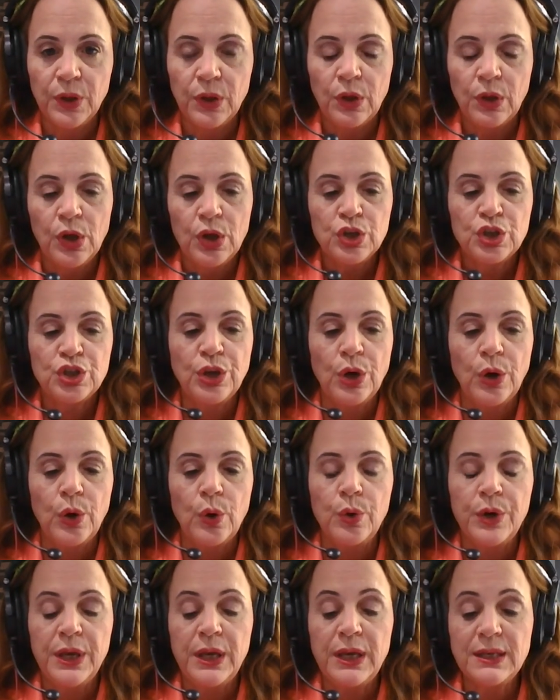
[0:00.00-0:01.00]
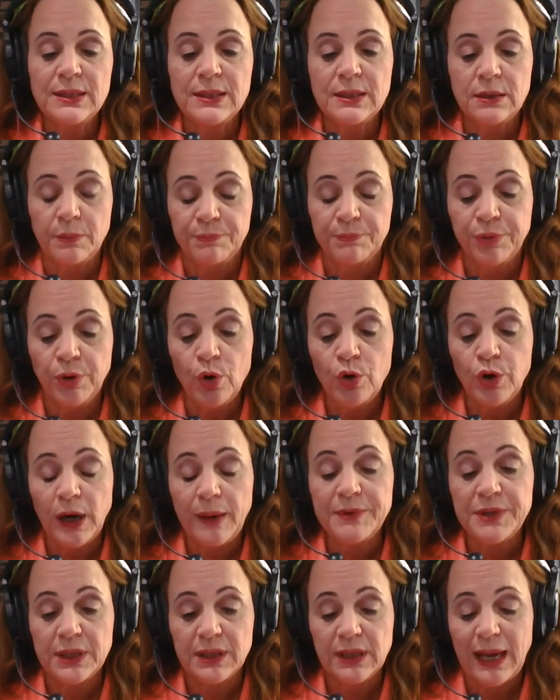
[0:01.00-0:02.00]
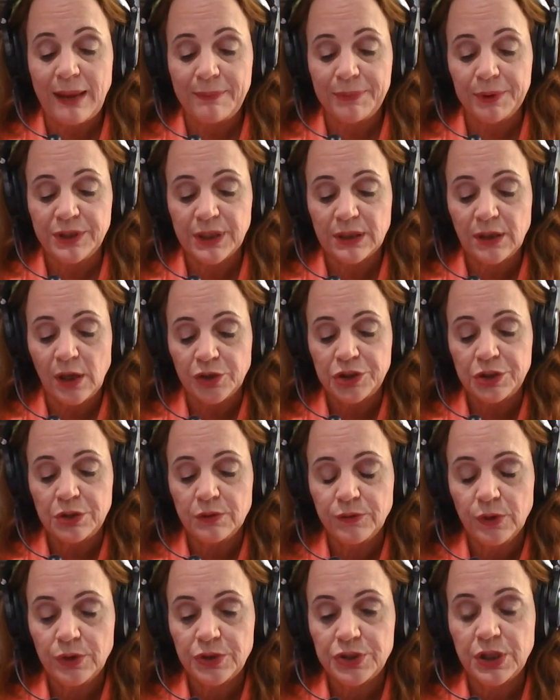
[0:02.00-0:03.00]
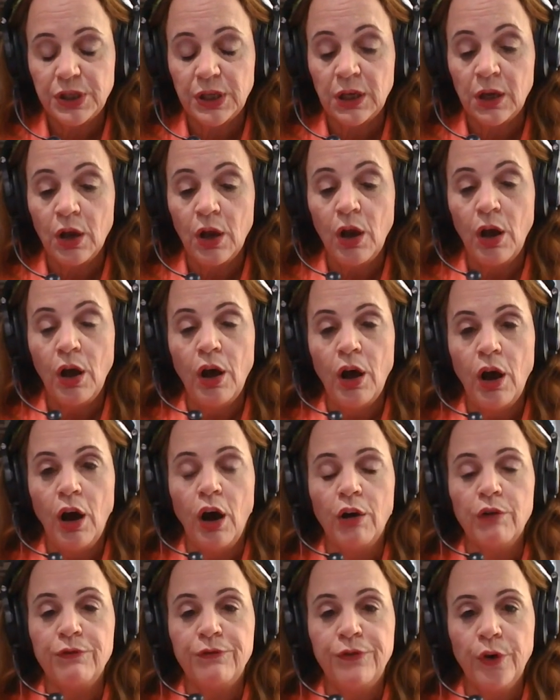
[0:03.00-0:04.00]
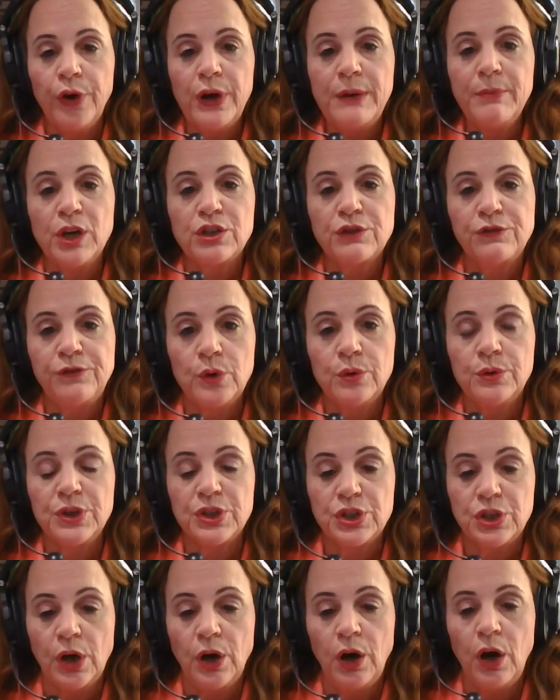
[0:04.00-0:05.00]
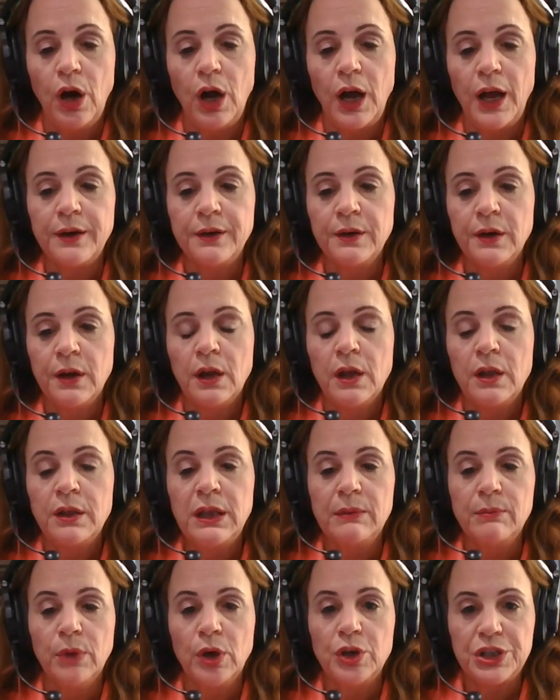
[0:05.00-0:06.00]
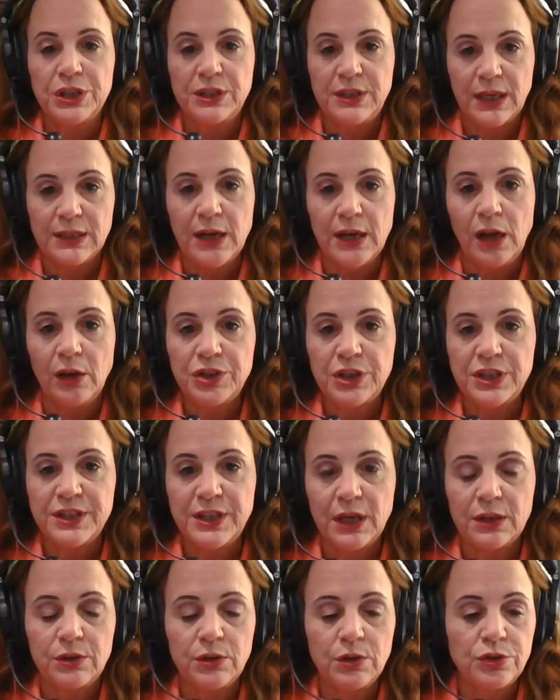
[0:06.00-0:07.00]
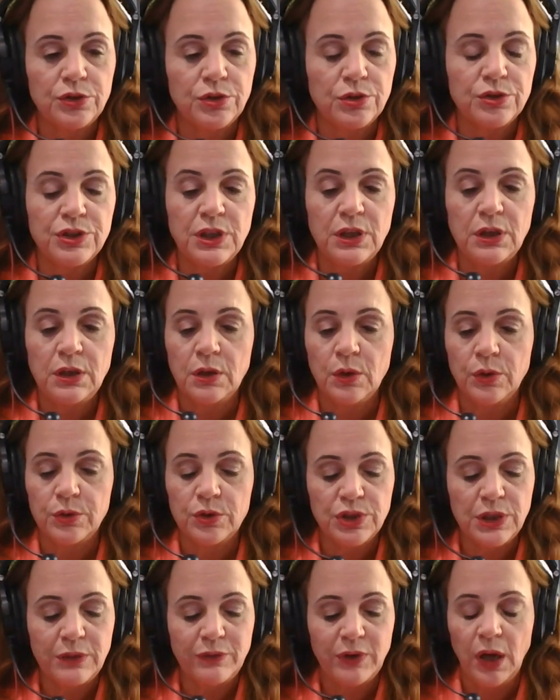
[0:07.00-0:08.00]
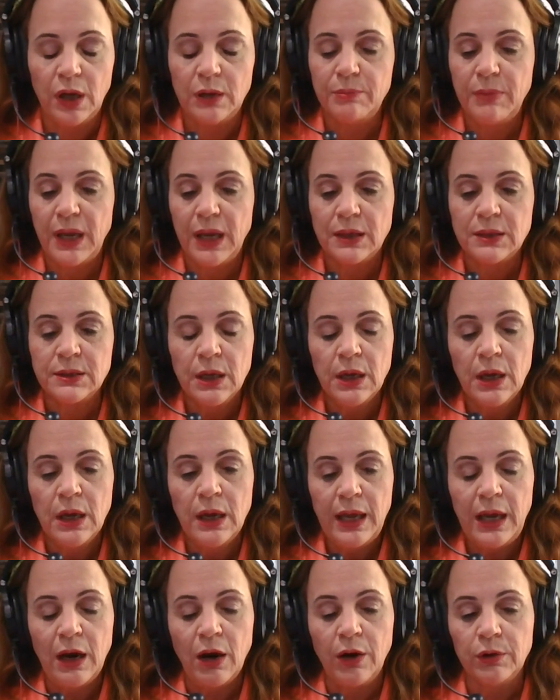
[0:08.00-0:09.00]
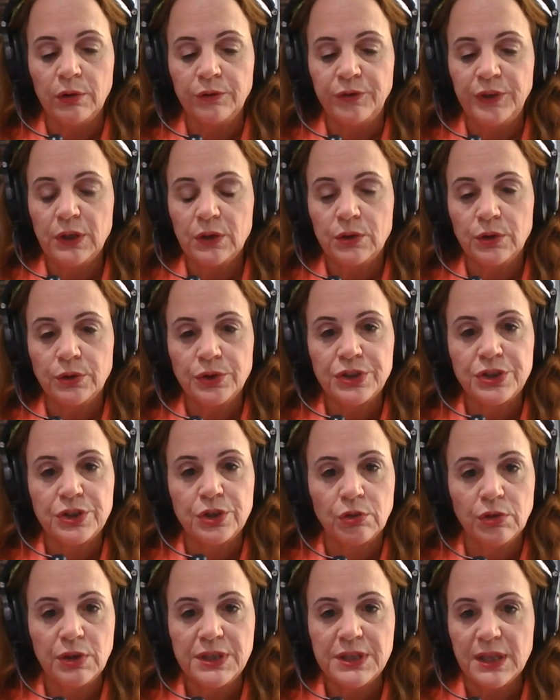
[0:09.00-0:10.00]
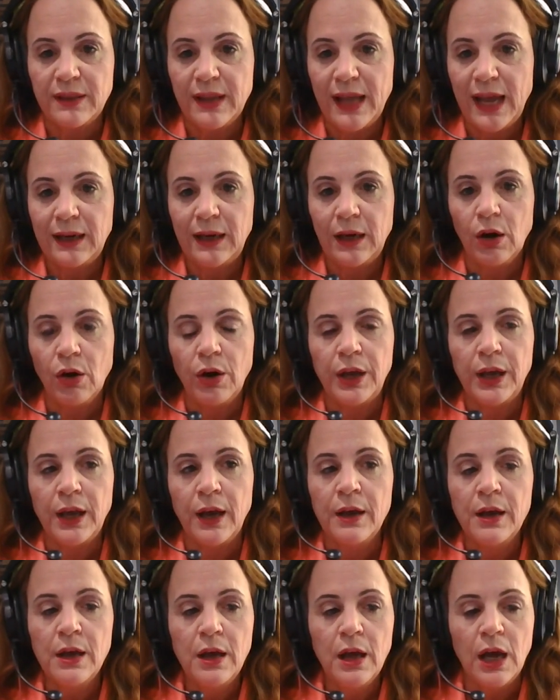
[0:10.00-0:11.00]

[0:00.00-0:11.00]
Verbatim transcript: So his the programs at Capital Technology University are very much focused on the emerging technology sectors. There's, you know, there's even unmanned aerial vehicles degrees in that area.